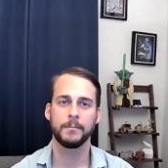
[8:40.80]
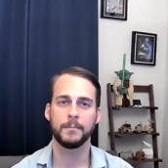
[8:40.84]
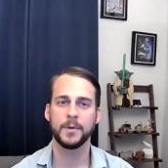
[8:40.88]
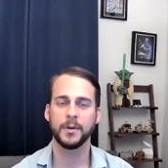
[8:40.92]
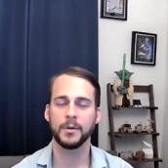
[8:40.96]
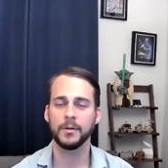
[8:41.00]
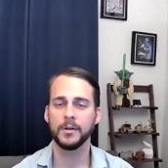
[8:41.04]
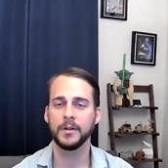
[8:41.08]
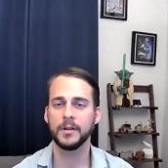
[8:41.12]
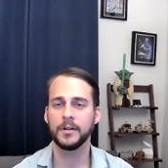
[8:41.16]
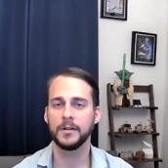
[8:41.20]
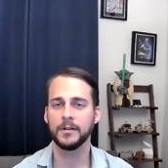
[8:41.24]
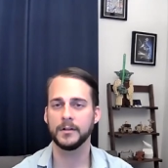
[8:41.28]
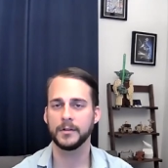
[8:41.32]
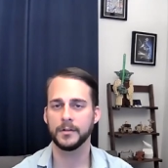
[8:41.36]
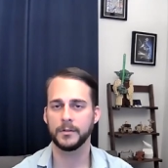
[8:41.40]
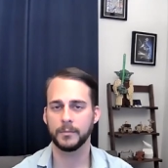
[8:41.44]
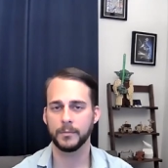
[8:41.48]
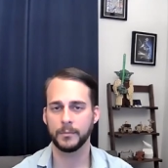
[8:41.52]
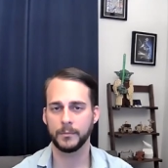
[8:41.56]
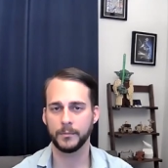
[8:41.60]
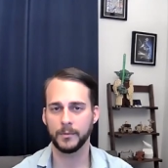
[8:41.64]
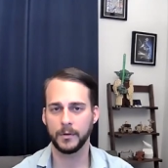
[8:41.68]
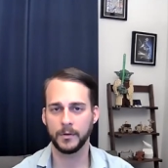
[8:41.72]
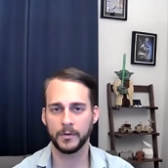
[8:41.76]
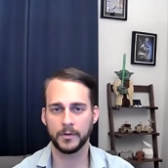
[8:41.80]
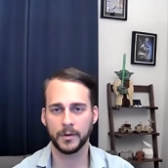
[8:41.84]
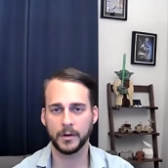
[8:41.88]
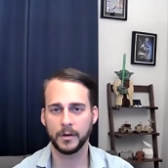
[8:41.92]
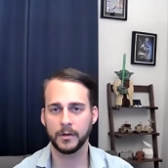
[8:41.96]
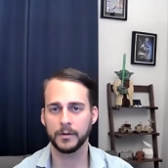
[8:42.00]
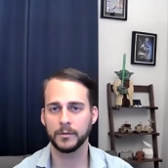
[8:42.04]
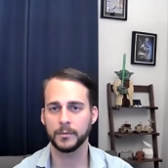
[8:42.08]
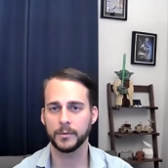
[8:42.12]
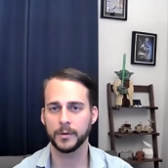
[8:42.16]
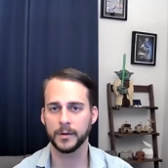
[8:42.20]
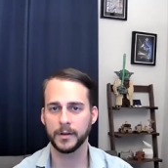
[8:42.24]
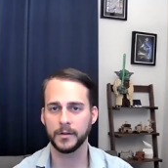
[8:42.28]
building this
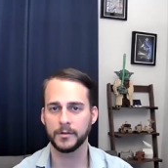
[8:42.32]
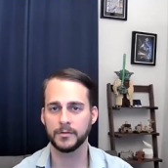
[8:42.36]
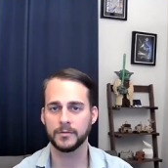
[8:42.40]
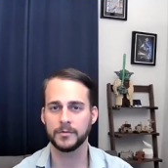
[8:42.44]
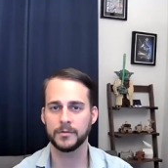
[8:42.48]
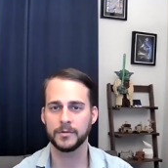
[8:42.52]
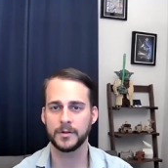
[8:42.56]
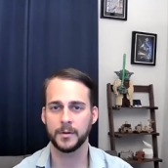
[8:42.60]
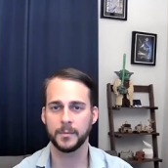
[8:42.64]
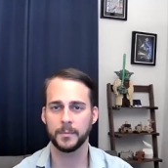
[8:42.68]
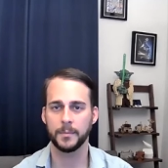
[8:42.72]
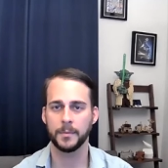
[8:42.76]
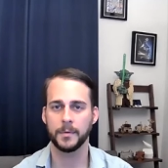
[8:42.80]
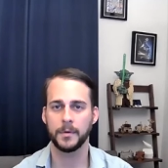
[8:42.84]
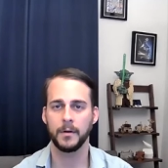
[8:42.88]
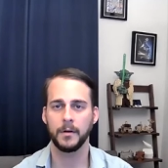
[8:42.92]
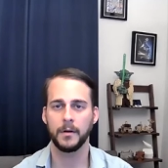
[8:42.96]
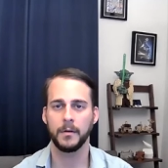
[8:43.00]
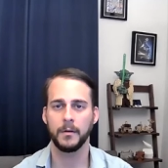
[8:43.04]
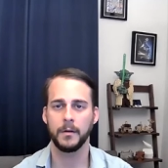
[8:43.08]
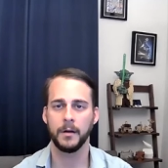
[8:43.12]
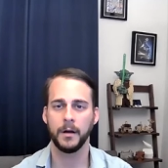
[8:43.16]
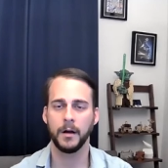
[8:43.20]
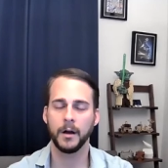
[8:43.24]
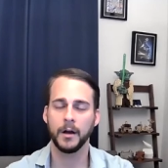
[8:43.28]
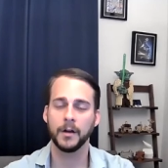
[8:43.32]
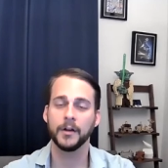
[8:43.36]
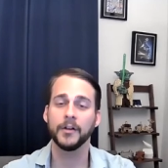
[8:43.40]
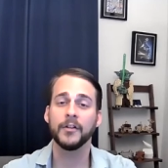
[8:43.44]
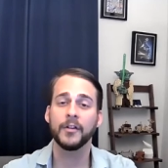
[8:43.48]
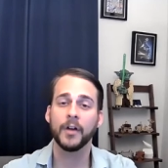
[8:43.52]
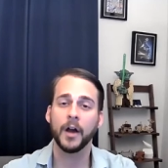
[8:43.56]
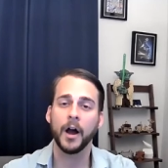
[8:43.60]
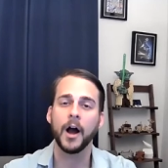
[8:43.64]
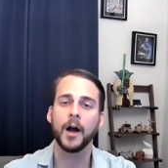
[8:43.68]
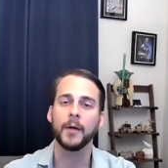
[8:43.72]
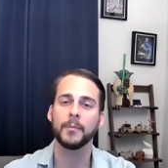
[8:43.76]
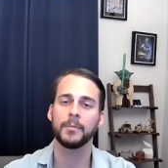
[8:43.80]
solid relationship on
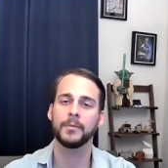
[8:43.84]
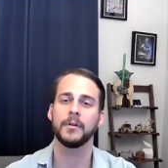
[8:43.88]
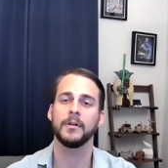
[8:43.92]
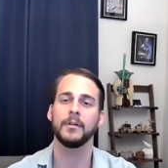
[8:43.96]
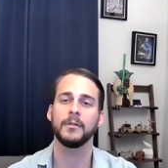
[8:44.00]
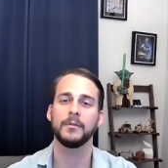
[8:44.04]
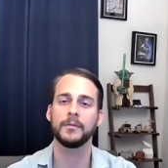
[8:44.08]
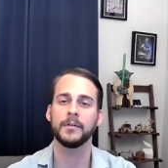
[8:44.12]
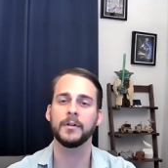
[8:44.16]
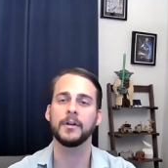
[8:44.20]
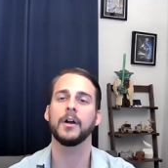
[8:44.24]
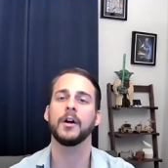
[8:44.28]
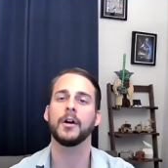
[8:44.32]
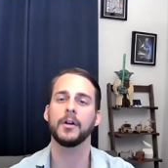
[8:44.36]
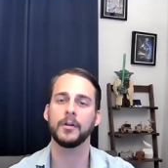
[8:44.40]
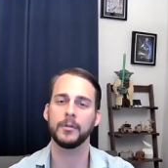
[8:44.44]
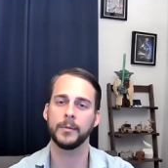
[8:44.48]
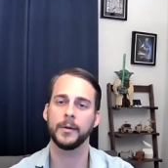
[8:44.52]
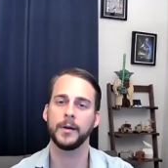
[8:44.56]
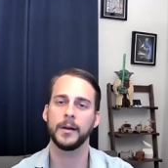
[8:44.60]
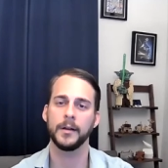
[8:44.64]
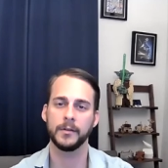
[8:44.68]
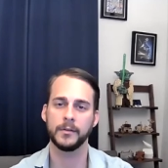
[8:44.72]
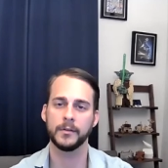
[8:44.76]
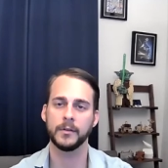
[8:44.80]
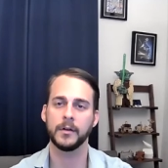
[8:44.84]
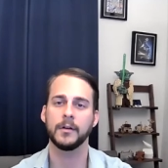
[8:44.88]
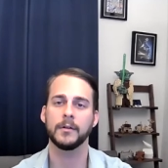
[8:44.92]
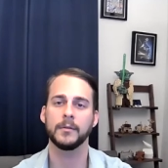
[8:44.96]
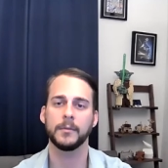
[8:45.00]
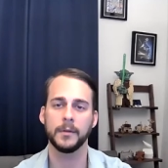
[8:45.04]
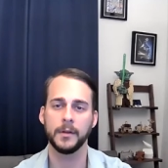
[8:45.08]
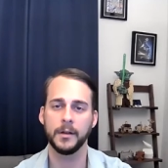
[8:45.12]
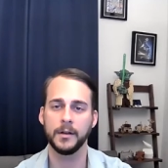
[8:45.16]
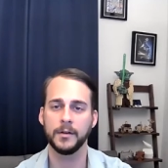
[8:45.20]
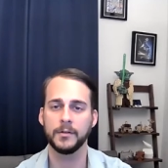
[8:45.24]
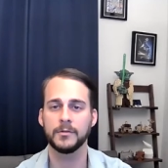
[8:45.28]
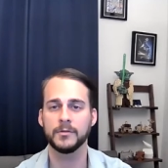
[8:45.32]
top of an already solid
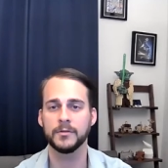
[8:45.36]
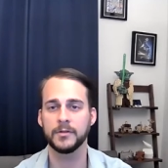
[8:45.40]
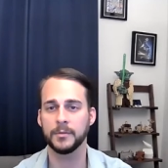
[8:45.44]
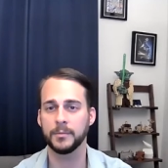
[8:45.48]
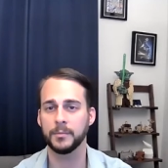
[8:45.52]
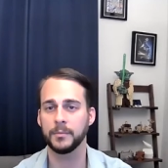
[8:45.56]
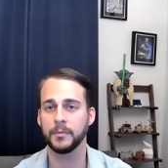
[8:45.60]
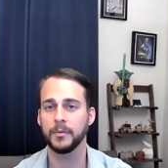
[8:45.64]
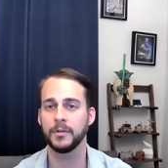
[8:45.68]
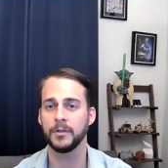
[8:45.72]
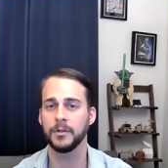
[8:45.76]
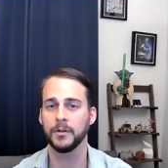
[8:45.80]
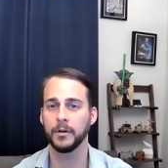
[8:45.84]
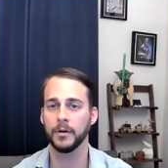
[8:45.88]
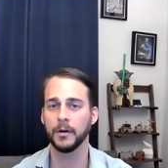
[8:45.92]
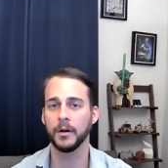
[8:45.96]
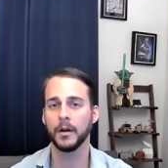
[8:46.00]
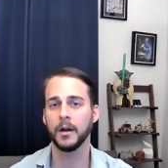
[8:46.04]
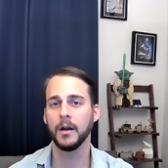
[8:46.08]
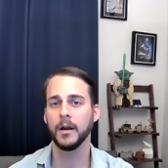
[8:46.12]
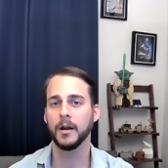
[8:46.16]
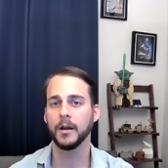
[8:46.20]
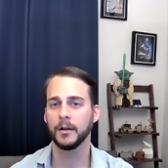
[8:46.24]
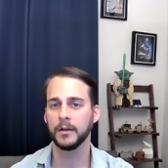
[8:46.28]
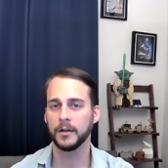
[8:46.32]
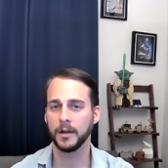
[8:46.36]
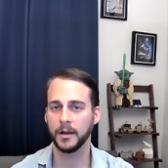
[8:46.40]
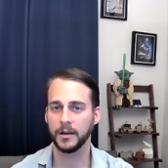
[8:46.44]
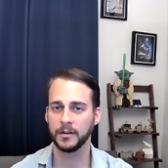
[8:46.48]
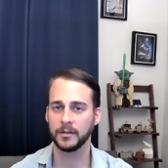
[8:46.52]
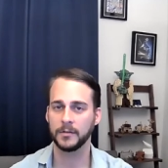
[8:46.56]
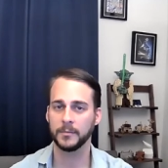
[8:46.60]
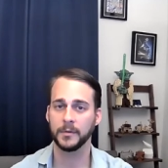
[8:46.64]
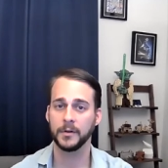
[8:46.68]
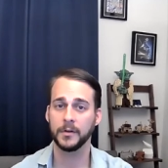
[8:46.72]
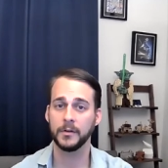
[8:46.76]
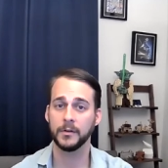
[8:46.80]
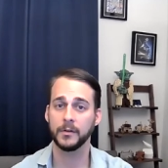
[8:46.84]
relationship with your
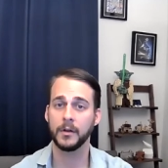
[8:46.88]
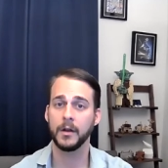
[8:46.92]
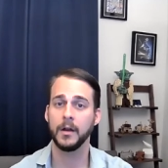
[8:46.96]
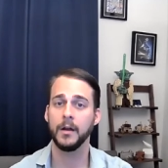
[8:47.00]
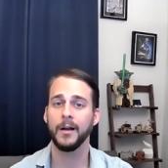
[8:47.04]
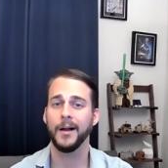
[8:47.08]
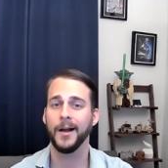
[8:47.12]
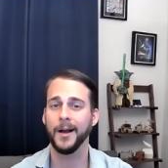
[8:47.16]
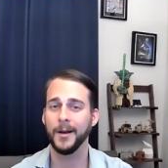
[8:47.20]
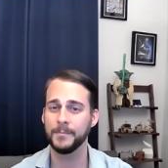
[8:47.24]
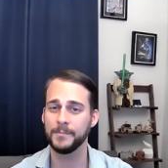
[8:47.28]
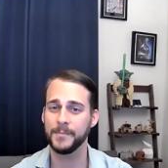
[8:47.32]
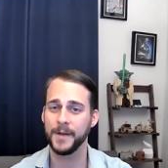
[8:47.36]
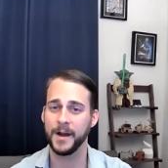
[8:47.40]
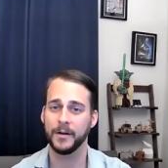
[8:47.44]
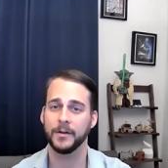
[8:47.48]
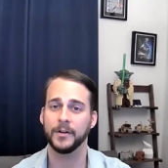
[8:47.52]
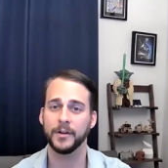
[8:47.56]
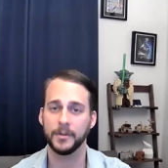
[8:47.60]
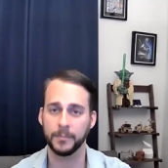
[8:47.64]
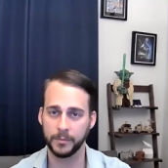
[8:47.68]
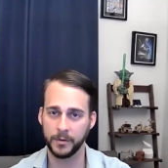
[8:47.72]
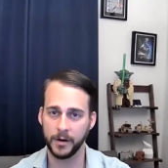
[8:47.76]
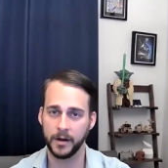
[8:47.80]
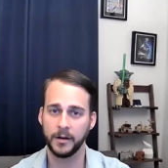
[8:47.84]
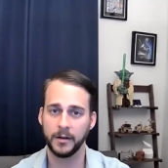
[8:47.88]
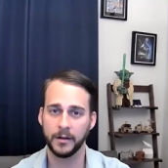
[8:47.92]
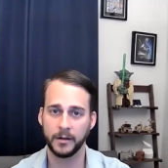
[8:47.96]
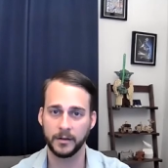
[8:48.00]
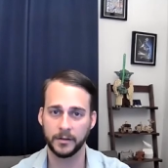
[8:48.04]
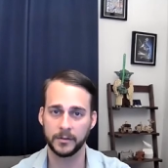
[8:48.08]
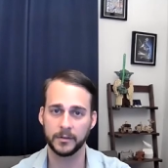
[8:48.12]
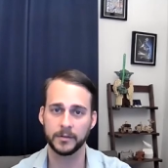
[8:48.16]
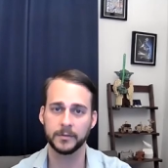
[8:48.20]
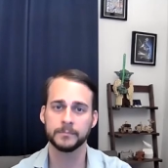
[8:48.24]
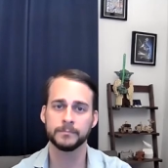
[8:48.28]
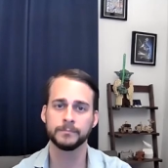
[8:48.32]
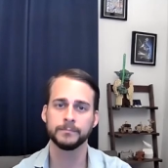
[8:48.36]
customers about your
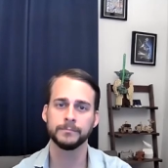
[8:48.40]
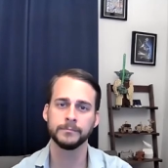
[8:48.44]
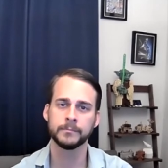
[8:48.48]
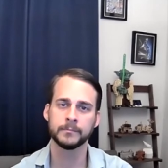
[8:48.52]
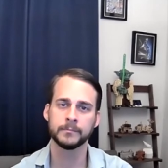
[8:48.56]
products.